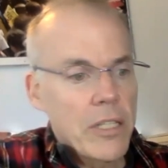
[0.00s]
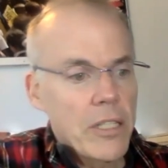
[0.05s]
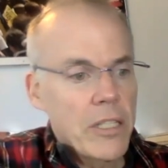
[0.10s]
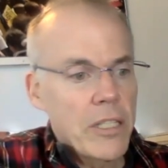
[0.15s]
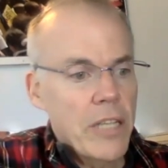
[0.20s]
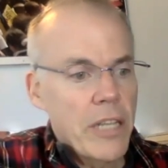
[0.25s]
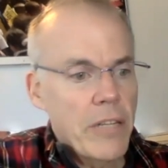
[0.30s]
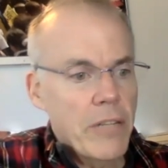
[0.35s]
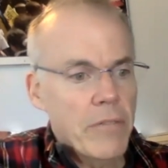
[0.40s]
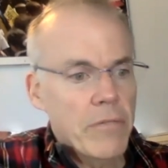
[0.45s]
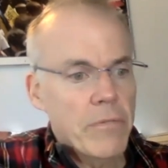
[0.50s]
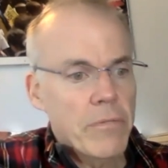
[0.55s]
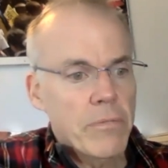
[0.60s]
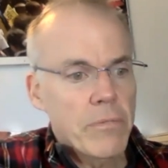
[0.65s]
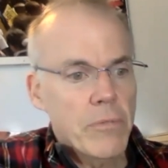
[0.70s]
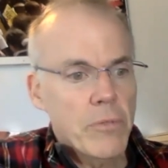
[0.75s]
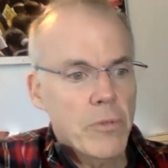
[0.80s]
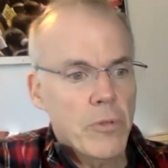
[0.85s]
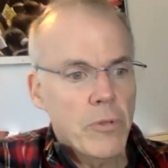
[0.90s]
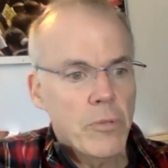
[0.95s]
Native
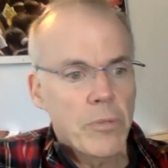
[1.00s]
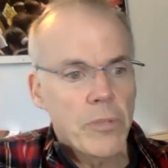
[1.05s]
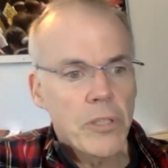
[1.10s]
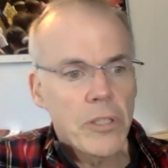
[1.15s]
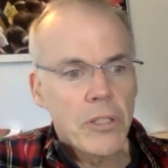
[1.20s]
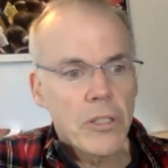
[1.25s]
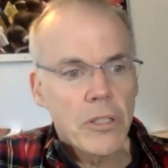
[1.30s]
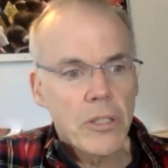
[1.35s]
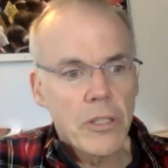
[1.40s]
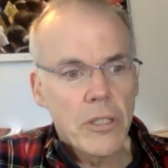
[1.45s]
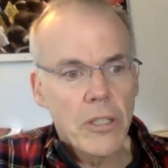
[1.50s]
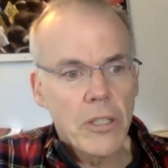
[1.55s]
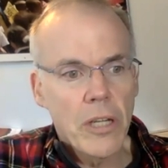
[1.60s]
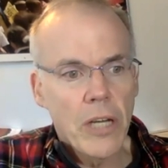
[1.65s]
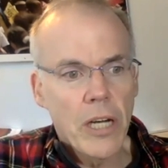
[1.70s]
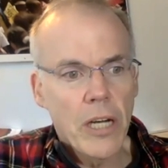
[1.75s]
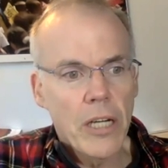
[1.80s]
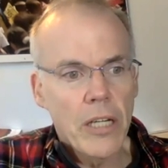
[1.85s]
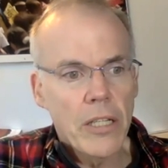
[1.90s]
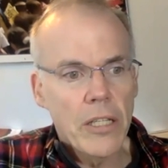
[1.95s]
groups
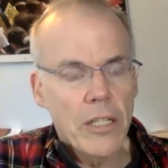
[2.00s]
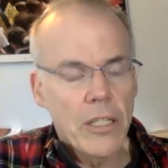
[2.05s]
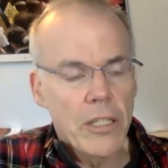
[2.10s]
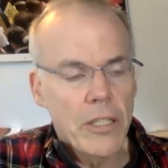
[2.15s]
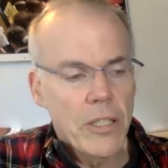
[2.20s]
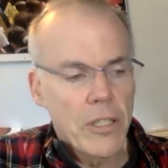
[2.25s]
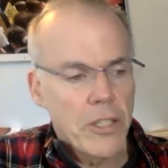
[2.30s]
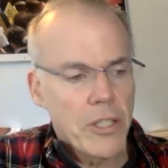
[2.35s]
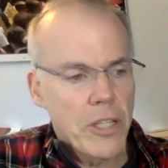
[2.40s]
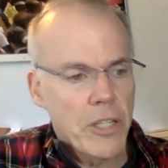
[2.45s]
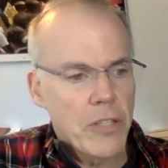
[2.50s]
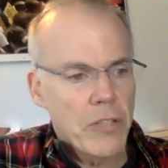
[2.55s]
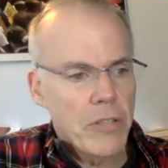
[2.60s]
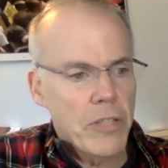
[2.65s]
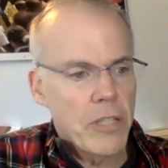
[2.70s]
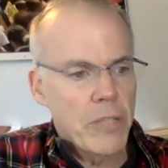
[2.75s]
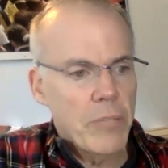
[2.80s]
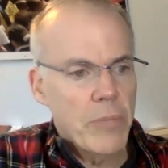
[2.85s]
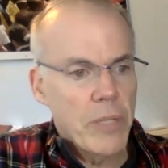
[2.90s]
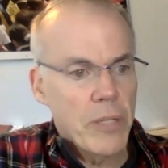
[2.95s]
in this
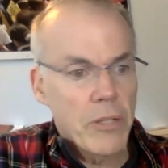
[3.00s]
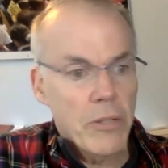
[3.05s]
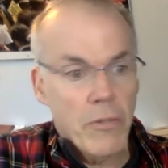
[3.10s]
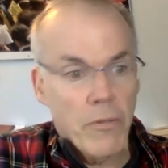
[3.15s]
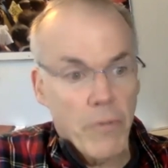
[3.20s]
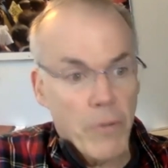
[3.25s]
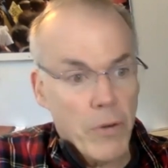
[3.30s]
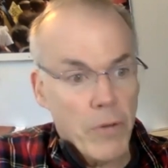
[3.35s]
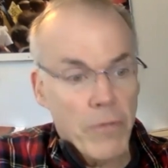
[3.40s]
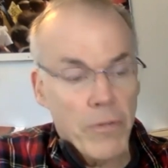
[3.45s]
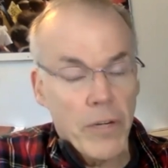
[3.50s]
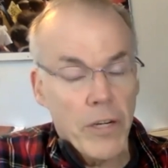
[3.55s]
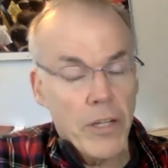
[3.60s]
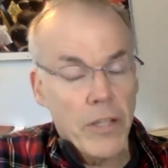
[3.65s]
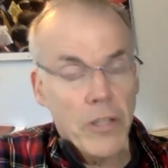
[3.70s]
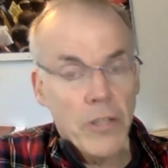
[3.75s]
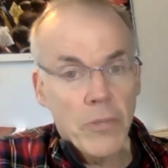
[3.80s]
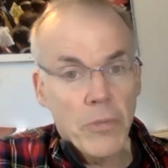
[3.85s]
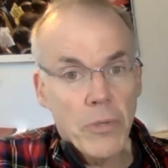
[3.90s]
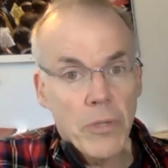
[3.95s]
country had been at the forefront of
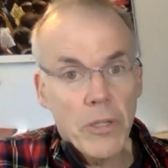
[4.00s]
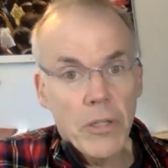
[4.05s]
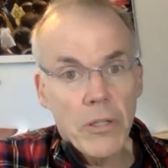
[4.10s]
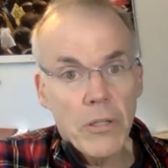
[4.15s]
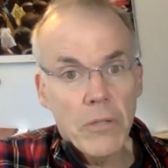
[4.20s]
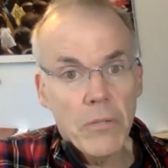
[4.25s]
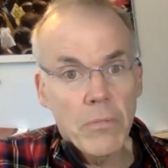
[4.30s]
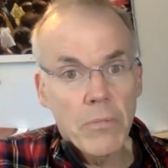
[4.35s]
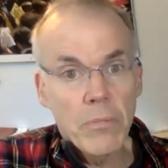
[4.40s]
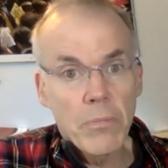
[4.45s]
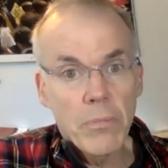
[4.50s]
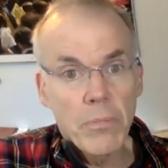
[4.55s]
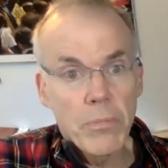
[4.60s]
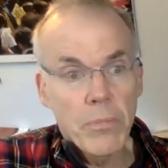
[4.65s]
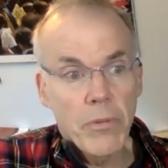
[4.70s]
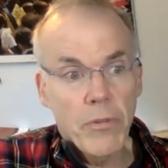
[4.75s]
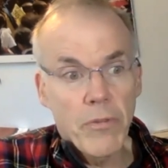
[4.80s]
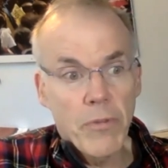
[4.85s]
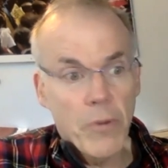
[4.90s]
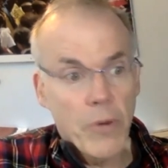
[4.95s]
this work
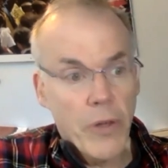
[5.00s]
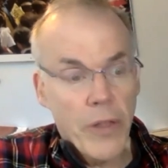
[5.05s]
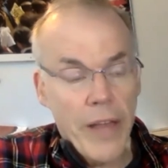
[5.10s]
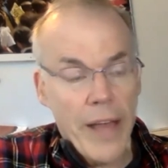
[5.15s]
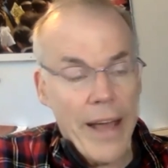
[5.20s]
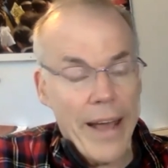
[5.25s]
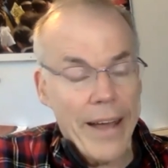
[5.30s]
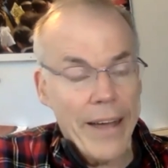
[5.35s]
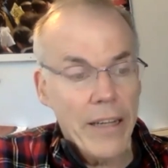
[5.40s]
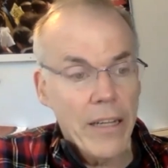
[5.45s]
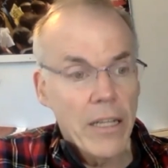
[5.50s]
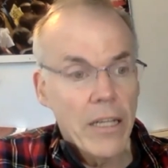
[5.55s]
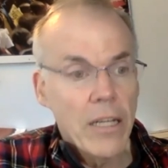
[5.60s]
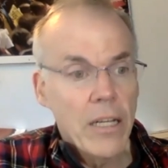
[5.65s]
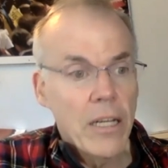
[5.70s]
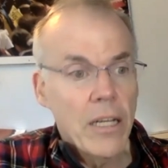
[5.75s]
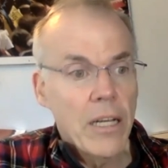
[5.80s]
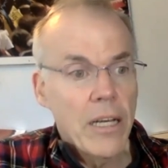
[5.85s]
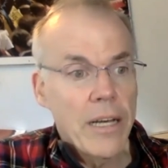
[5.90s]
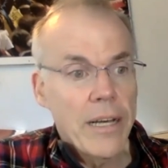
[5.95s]
before that.
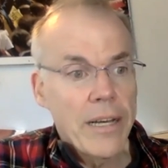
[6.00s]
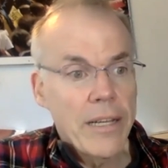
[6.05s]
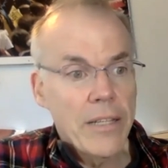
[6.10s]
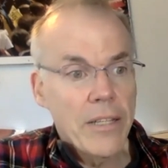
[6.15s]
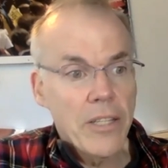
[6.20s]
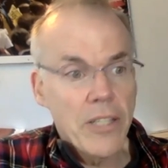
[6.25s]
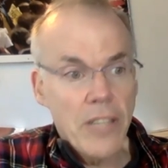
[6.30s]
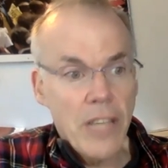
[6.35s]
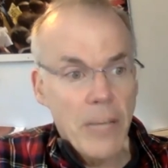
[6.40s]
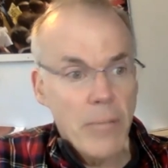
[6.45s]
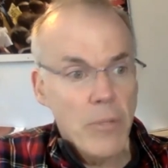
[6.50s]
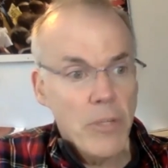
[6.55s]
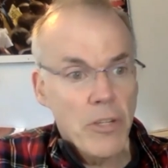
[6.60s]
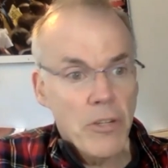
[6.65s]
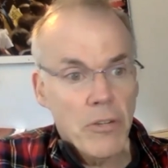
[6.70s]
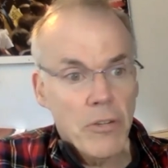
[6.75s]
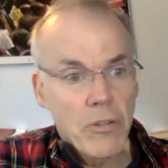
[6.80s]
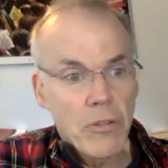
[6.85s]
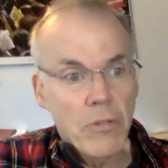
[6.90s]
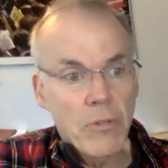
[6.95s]
And the same is
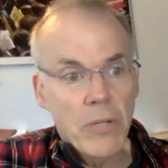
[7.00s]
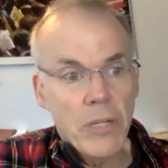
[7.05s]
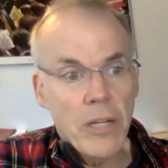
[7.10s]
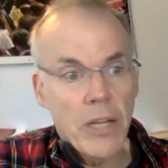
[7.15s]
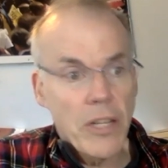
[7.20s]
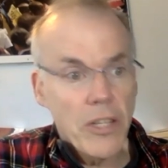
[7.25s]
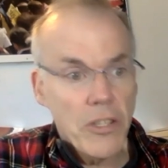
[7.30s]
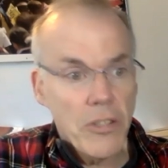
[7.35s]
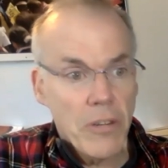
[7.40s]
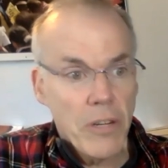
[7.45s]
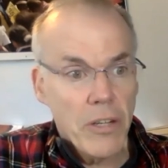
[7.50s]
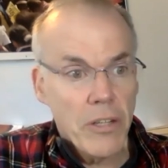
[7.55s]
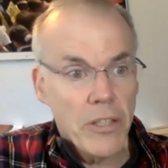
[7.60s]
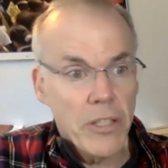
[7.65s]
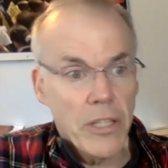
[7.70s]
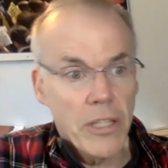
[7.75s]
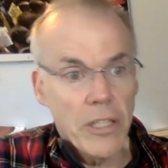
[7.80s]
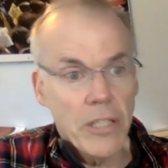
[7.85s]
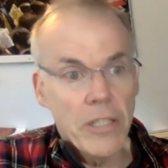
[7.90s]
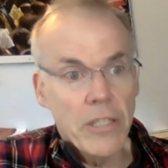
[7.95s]
true in
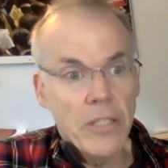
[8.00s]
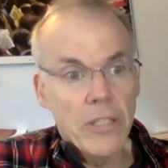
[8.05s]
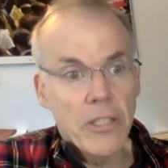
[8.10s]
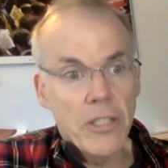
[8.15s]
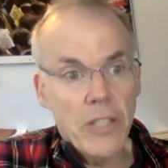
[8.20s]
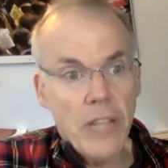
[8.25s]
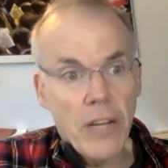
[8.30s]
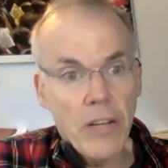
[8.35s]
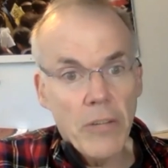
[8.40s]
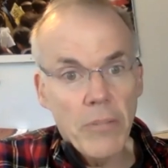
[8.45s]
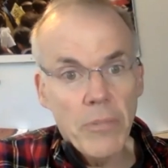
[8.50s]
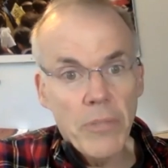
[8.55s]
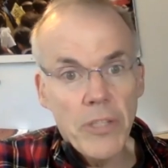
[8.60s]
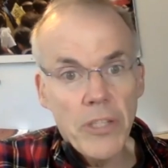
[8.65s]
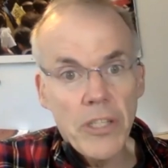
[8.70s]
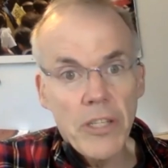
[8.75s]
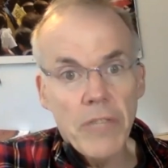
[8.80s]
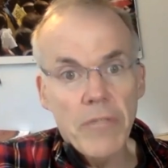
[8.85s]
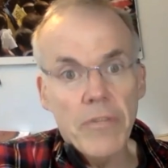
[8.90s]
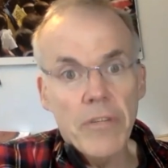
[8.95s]
Australia, in the South
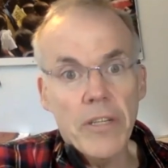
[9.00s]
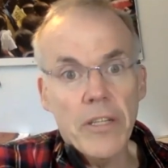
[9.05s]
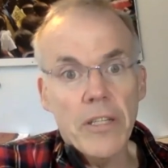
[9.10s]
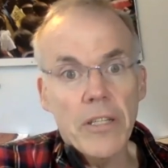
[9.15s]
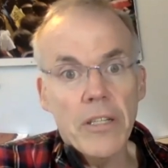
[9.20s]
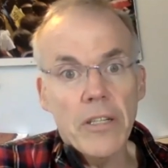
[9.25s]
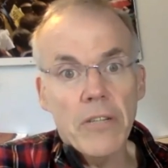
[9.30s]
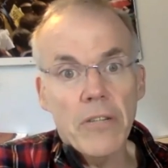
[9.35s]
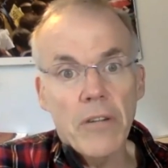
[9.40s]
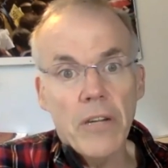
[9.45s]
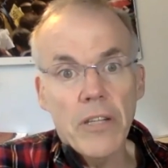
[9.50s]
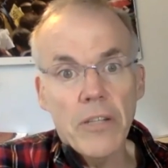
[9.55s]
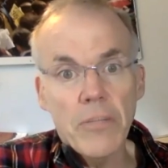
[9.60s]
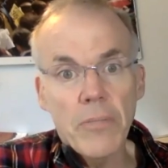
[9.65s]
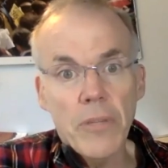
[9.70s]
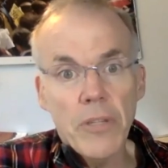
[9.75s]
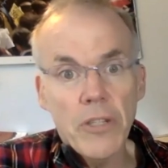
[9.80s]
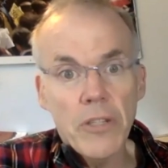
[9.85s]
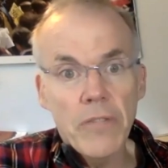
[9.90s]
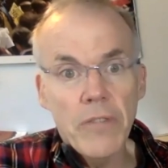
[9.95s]
Pacific, across
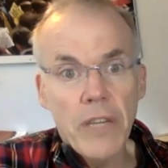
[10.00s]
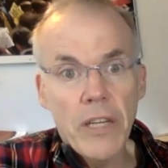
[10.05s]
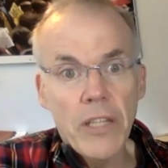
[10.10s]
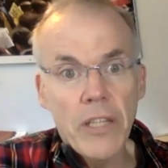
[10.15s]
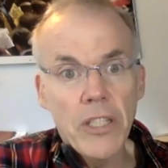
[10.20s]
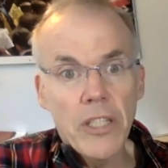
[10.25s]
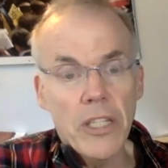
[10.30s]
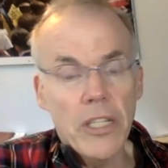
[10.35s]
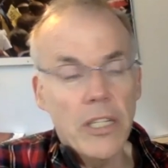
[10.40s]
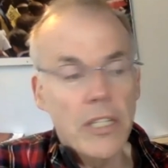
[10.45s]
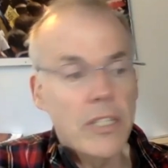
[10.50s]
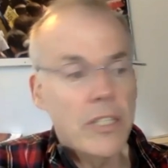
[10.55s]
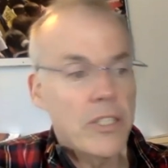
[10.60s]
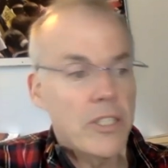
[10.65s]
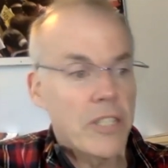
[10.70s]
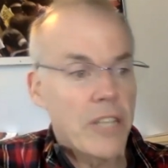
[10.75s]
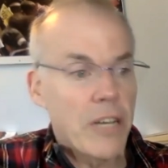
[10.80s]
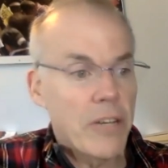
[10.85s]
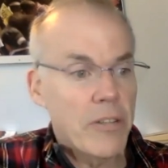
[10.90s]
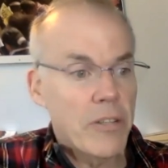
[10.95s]
much of Asia, in
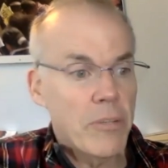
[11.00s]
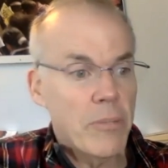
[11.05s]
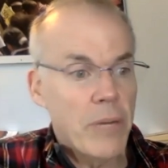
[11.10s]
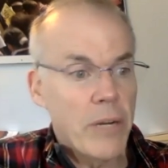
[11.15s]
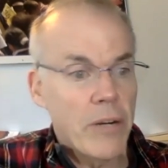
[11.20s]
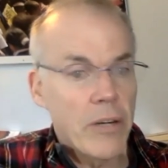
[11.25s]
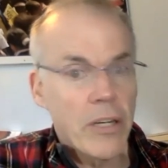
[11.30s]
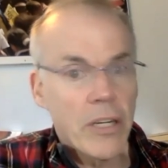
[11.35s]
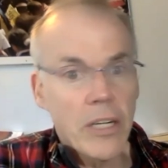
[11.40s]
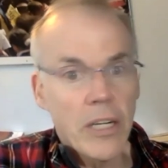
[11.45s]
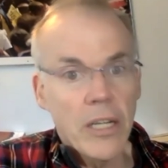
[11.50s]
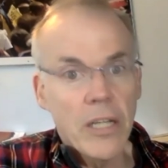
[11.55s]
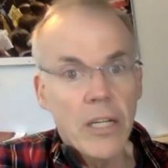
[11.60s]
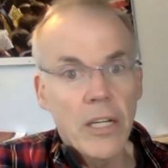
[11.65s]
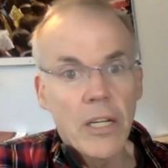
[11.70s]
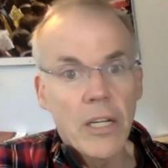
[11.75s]
South America.